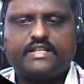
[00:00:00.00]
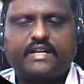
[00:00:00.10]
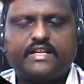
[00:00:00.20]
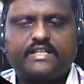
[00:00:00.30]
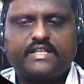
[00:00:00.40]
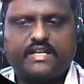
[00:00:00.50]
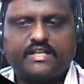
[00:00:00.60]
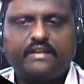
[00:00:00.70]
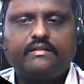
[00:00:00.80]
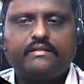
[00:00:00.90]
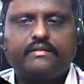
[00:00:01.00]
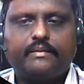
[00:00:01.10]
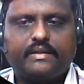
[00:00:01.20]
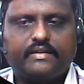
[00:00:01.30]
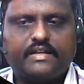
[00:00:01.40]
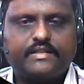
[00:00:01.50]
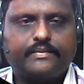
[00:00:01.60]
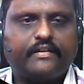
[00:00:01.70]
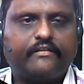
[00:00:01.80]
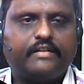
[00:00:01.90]
charging station. It is
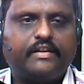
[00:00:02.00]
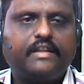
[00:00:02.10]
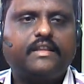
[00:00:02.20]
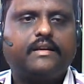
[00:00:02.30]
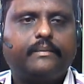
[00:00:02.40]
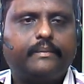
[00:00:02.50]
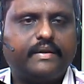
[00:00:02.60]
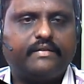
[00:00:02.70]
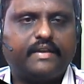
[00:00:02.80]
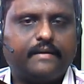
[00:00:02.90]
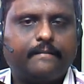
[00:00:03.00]
fed with PV.